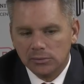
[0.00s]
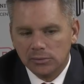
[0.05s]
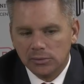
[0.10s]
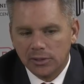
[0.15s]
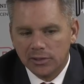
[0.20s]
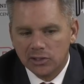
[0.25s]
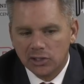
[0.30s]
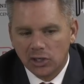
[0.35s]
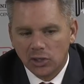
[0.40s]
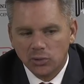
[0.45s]

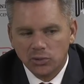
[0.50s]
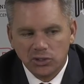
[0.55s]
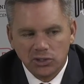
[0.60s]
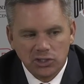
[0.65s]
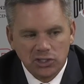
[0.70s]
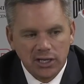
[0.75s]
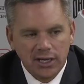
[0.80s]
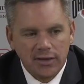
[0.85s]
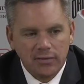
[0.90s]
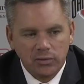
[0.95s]
As a coaching
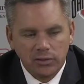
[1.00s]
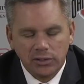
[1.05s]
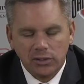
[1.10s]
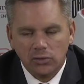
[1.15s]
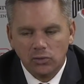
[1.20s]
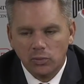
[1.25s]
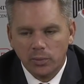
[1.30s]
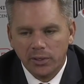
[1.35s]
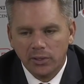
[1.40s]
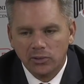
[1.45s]
staff, we need
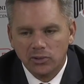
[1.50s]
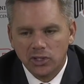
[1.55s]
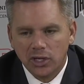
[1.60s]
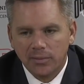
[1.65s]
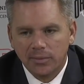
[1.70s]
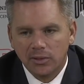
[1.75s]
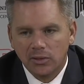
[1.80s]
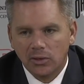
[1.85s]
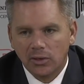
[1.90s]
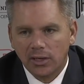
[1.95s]
to do a better
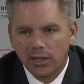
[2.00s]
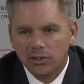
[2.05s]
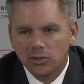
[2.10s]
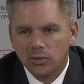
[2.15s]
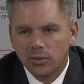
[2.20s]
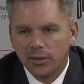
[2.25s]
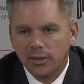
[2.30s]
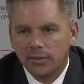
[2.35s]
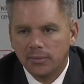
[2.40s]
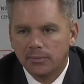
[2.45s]
job getting our guys
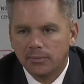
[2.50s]
ready.